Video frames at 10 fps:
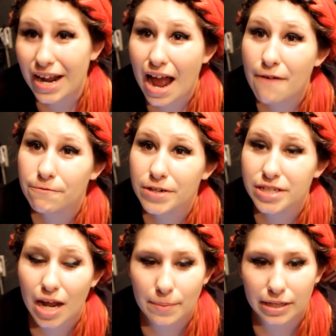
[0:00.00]
have free
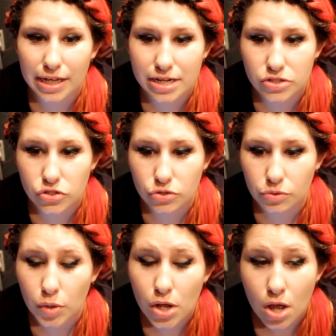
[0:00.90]
time, I like
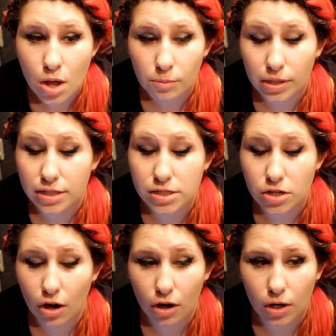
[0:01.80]
to play the
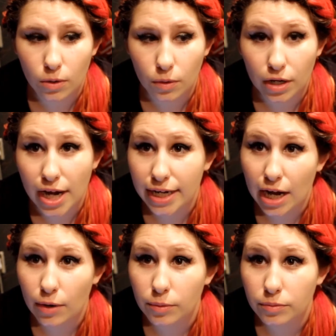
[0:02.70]
guitar or hang
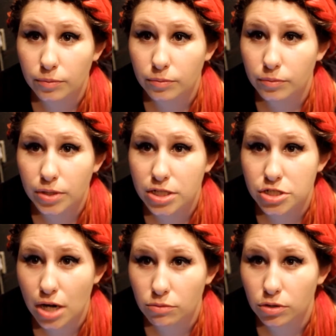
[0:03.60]
out in
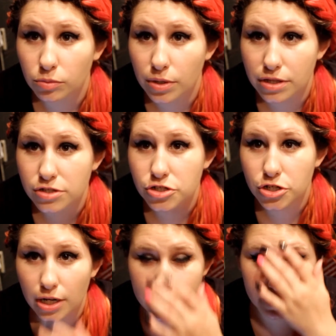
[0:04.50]
general with
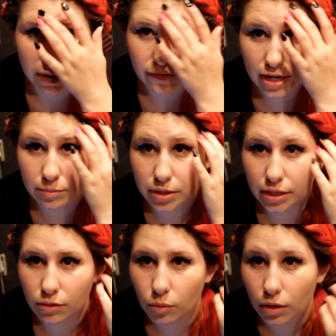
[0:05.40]
just my
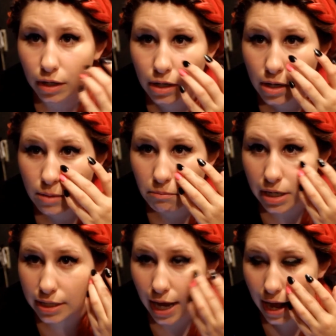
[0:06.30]
family or my
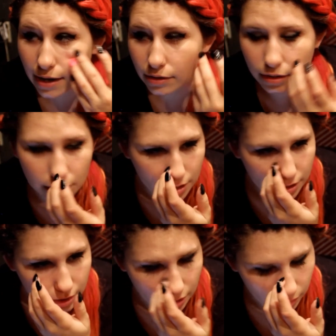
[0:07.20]
cat, or,
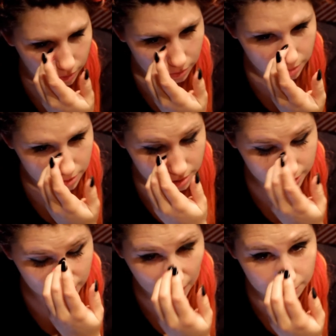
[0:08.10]
you know,
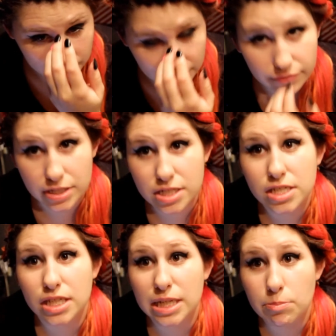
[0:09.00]
time to even
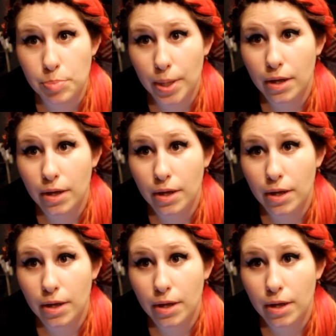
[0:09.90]
sleep.